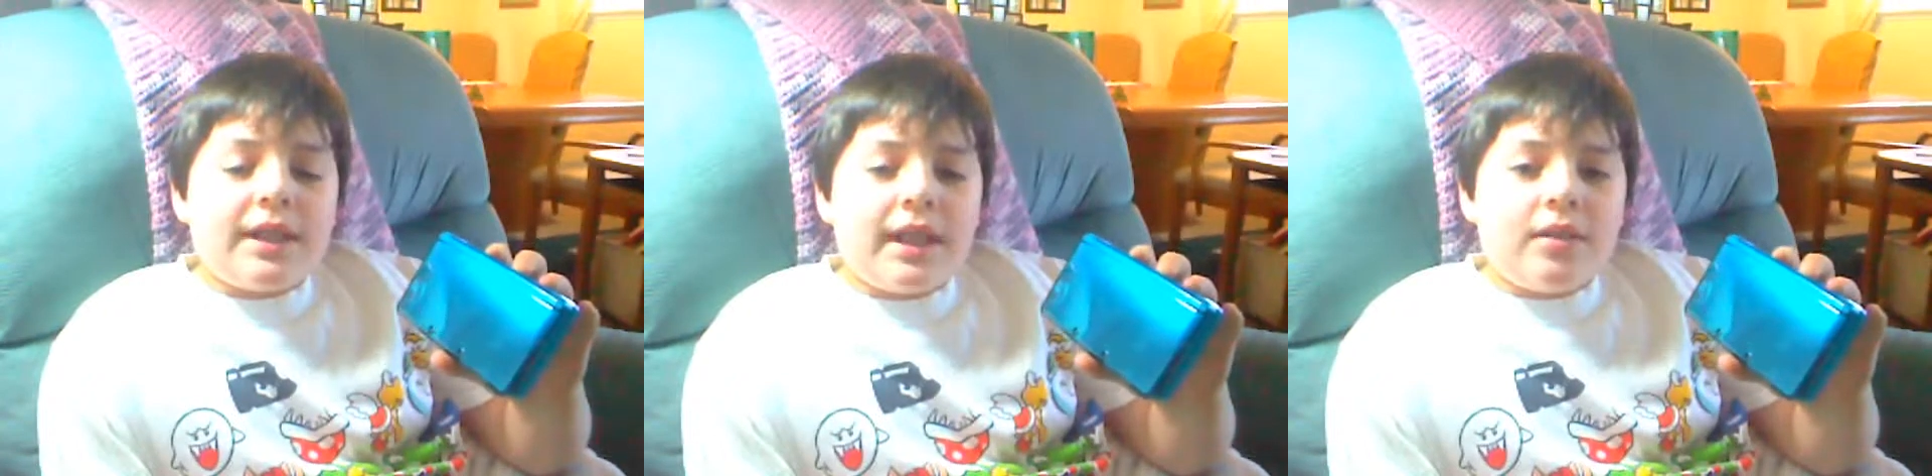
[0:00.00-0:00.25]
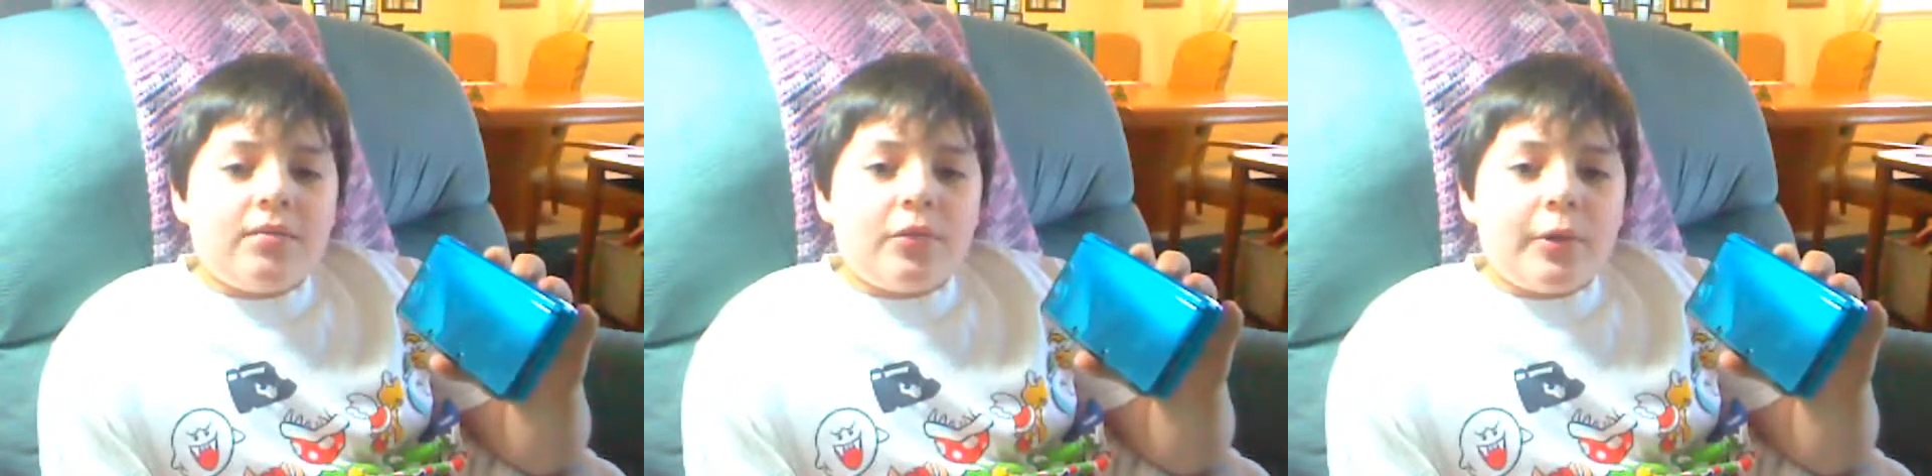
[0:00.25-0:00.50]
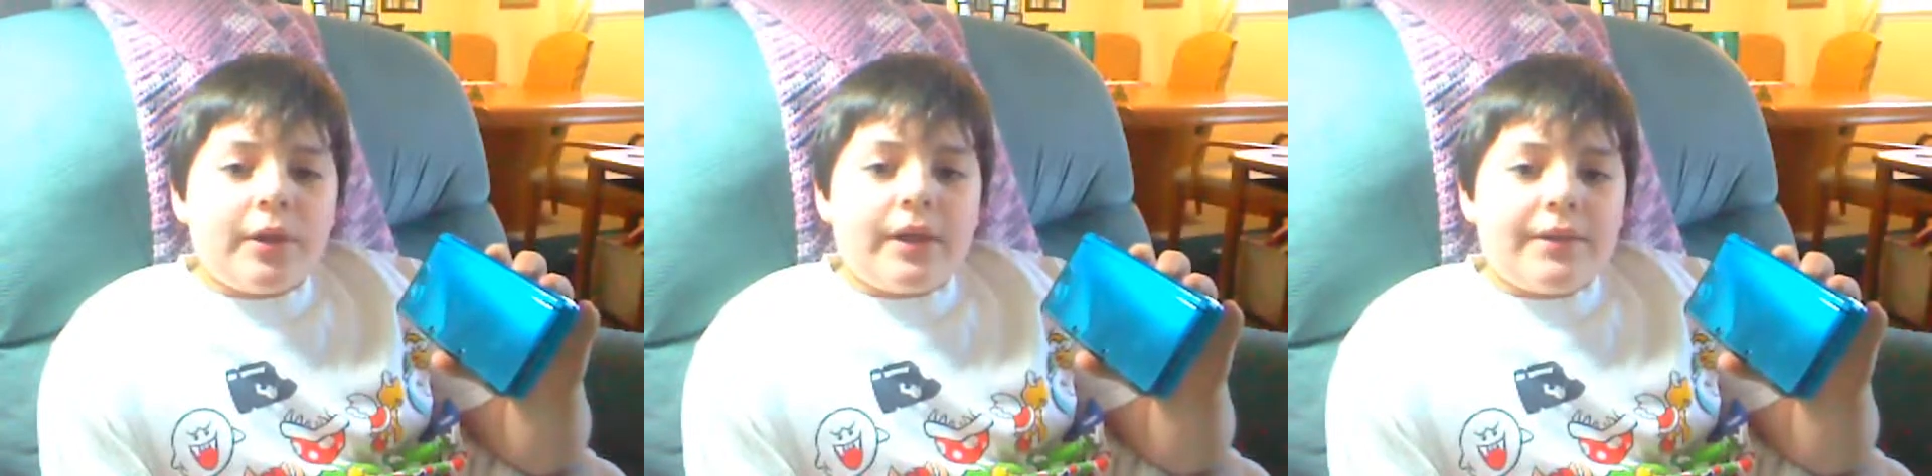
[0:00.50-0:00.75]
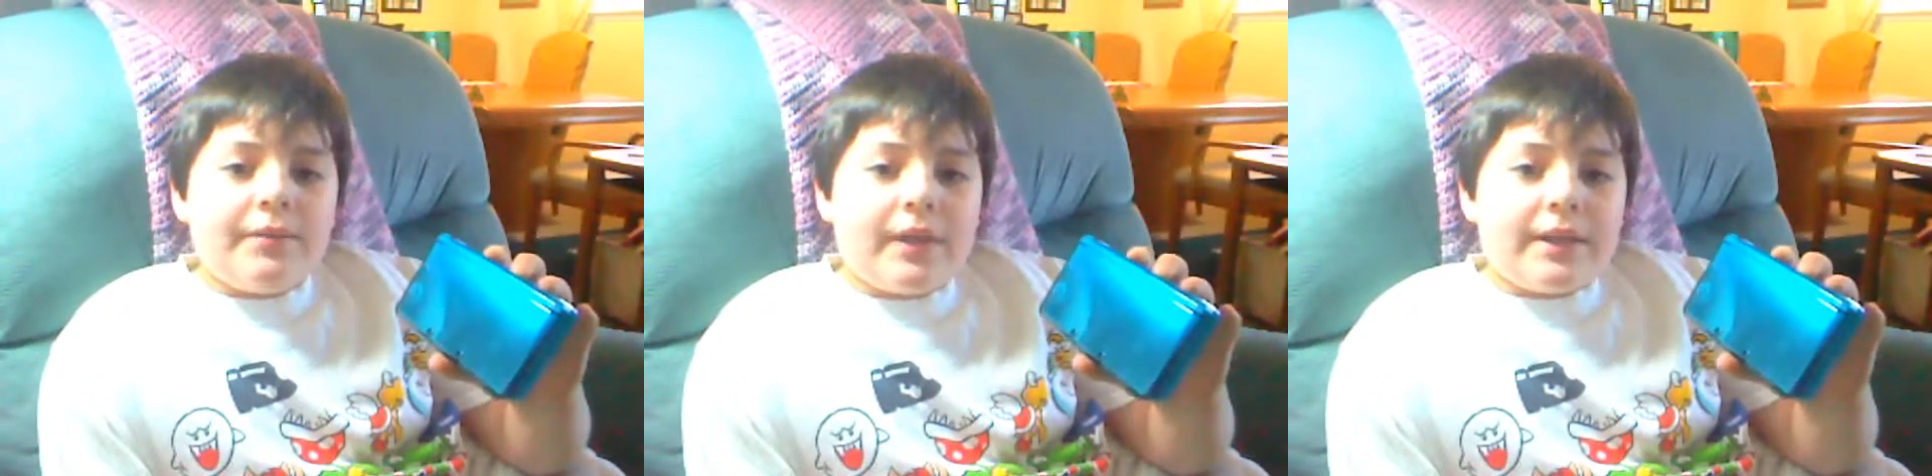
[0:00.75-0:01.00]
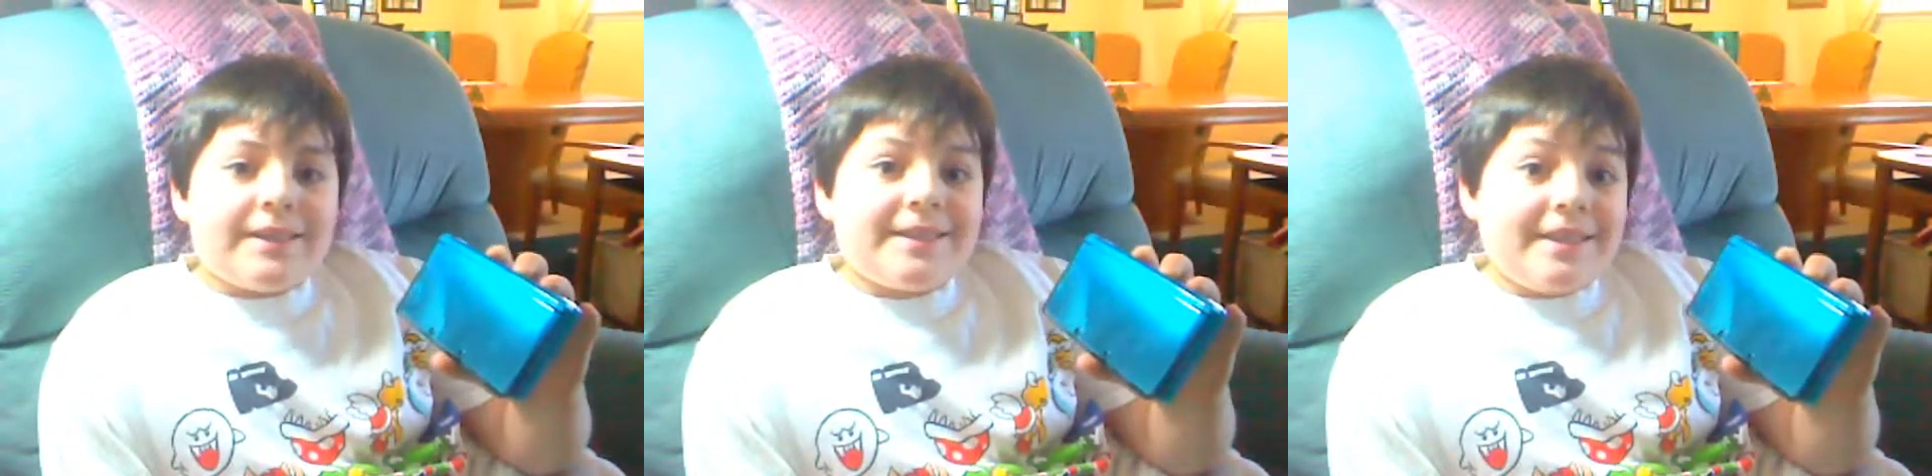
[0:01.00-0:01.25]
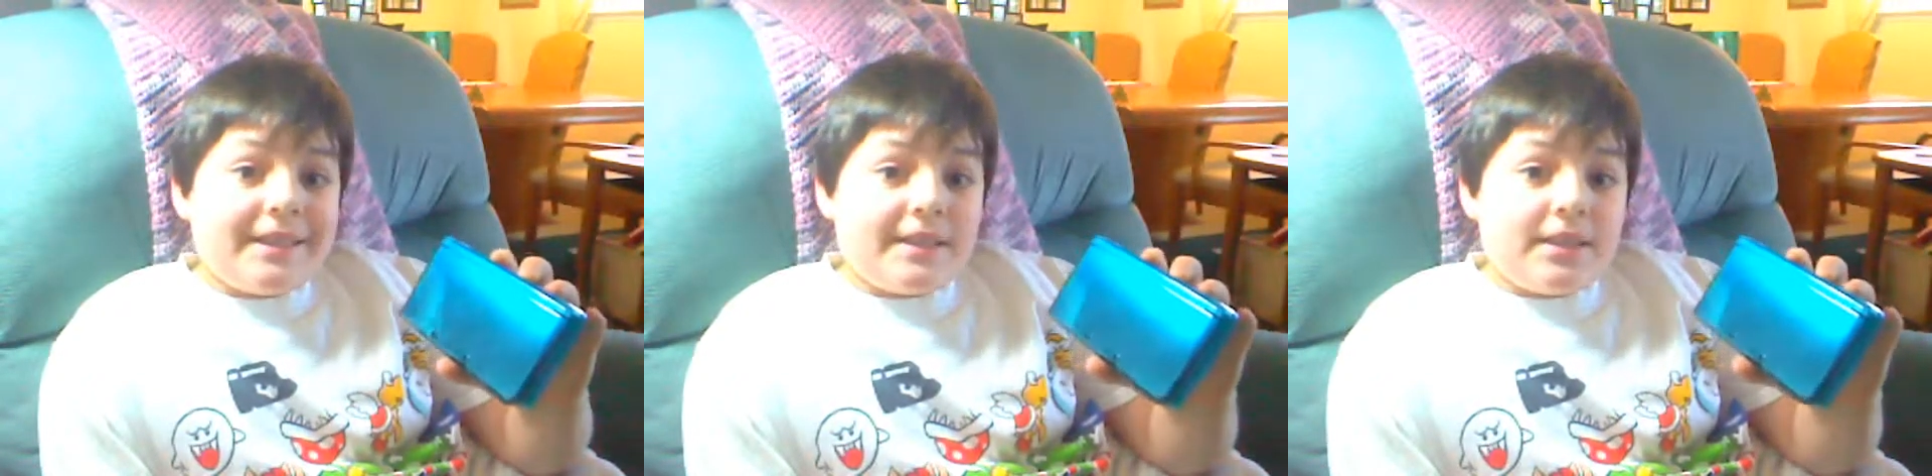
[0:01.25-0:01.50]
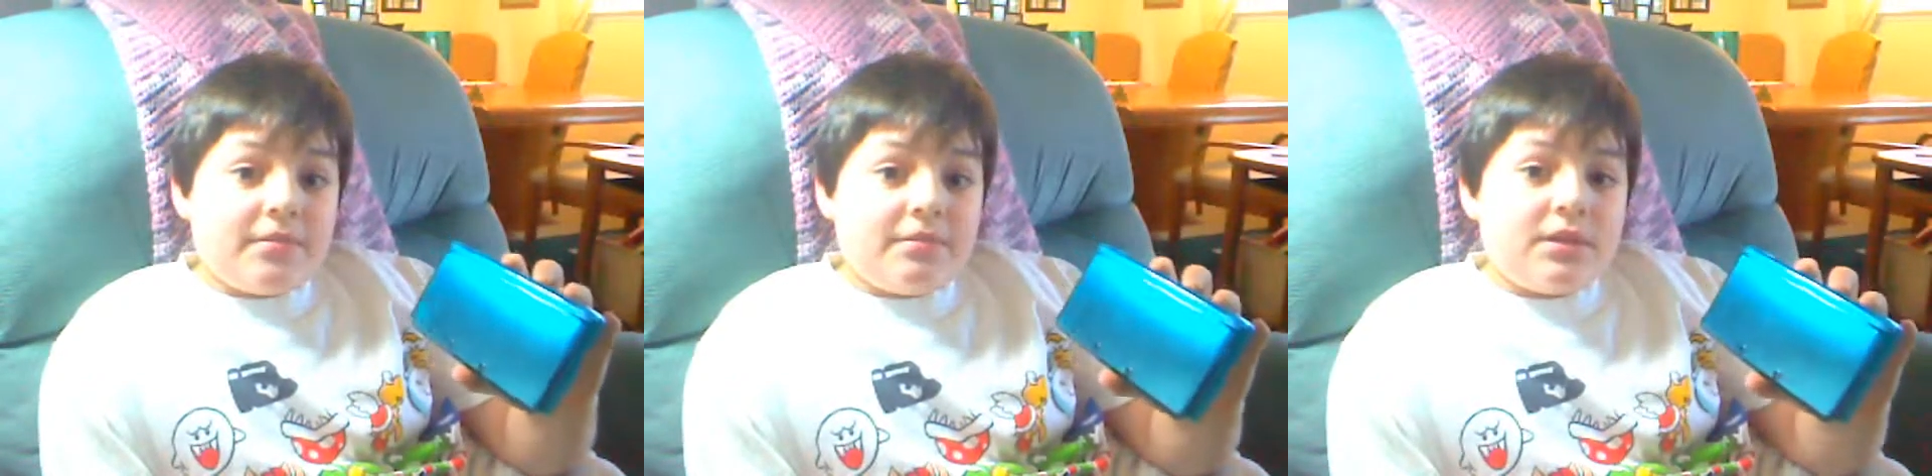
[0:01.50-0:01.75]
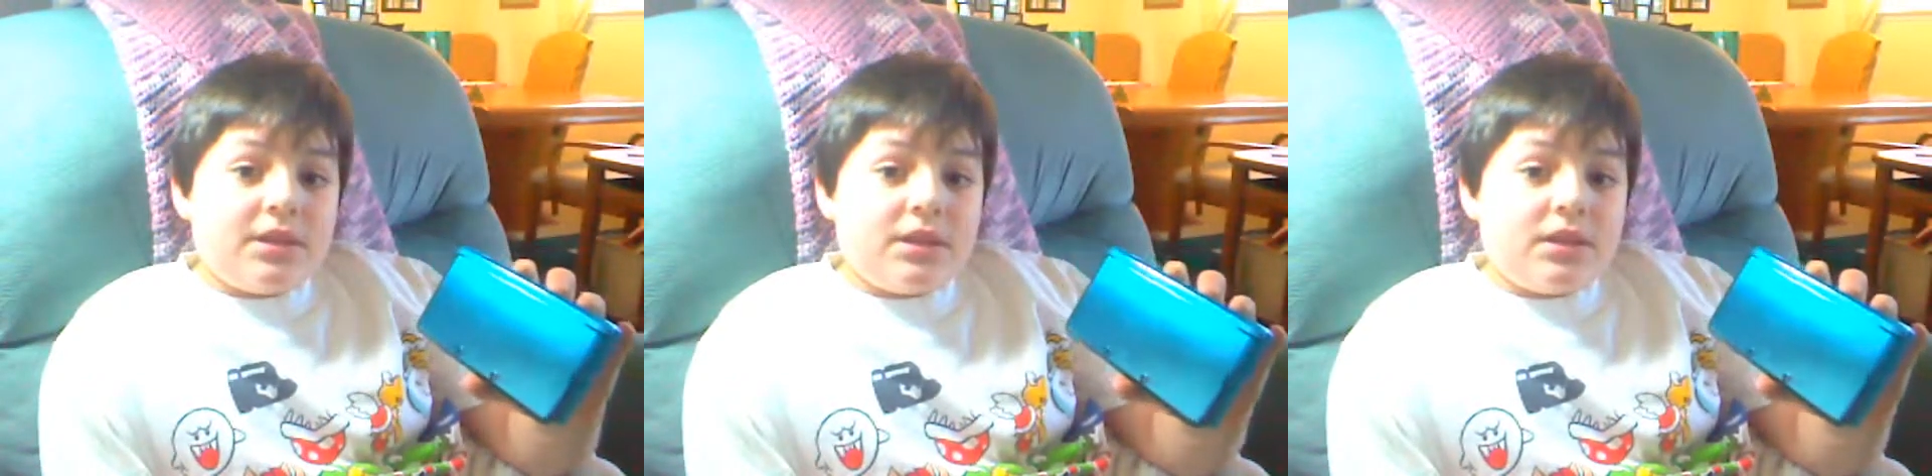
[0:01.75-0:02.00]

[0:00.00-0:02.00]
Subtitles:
Game Boy Advance systems.